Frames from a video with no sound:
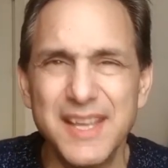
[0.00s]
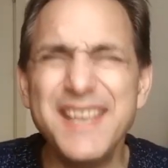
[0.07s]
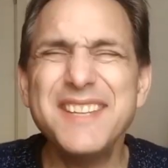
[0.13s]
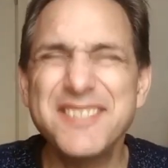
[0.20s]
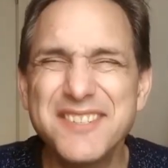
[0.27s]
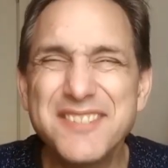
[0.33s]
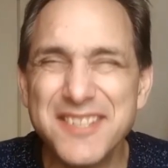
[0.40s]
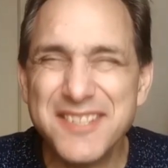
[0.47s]

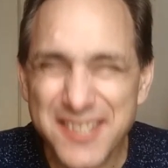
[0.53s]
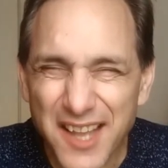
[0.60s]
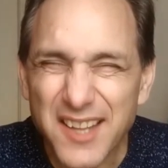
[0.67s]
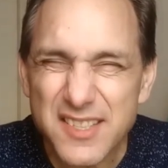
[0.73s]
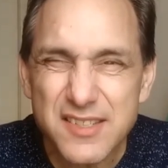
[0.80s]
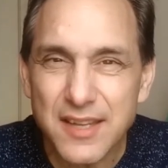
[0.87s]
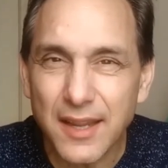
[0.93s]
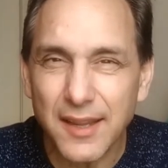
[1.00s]
It's
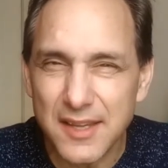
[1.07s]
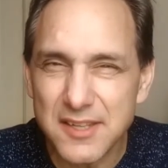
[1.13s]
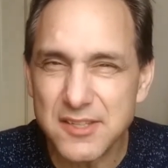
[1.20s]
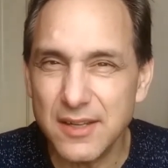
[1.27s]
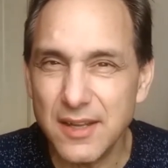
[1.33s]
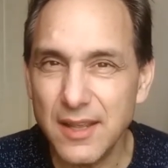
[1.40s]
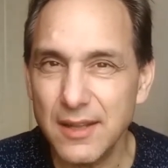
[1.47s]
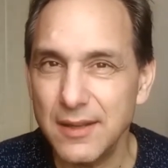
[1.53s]
disgusting,
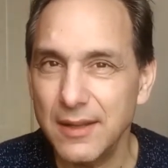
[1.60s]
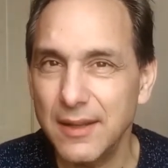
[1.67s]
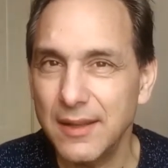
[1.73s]
isn't it?